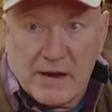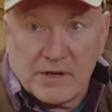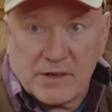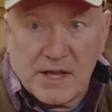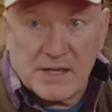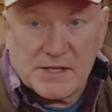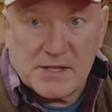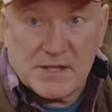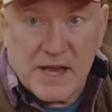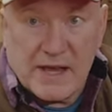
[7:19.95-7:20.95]
Everything is the
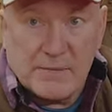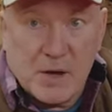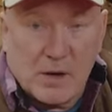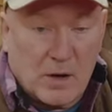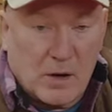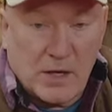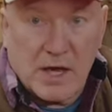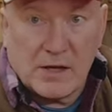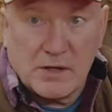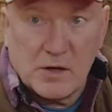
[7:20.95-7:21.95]
same. All you
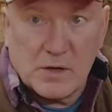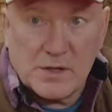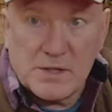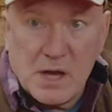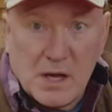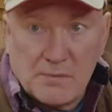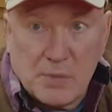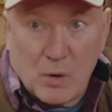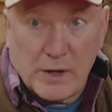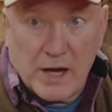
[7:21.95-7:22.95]
got to do is
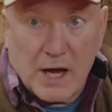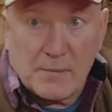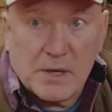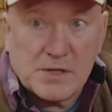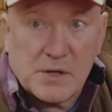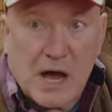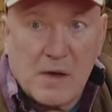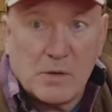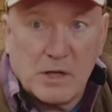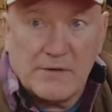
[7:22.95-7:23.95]
bolt it up. So I
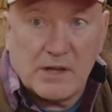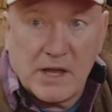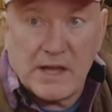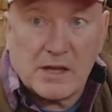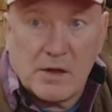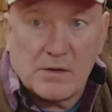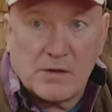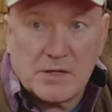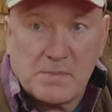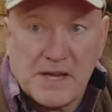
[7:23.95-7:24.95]
will leave a link to
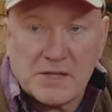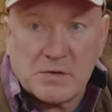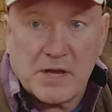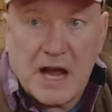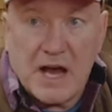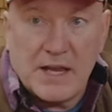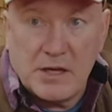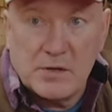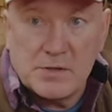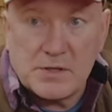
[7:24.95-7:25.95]
the spacer that I
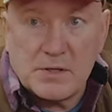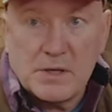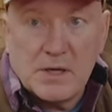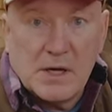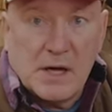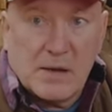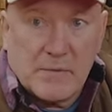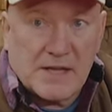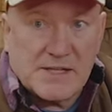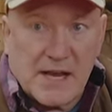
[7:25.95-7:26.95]
used. I'm
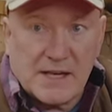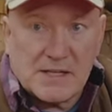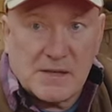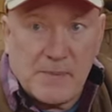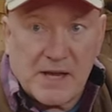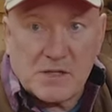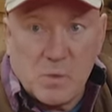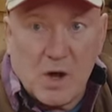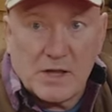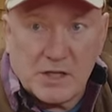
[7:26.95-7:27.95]
not saying it's the best
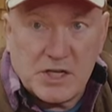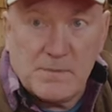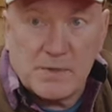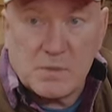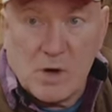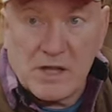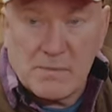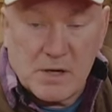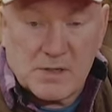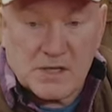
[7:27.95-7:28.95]
one, the cheapest one, the
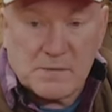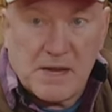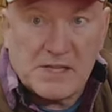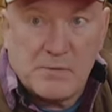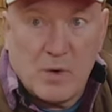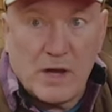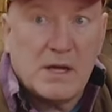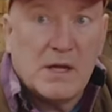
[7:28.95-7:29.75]
most expensive one.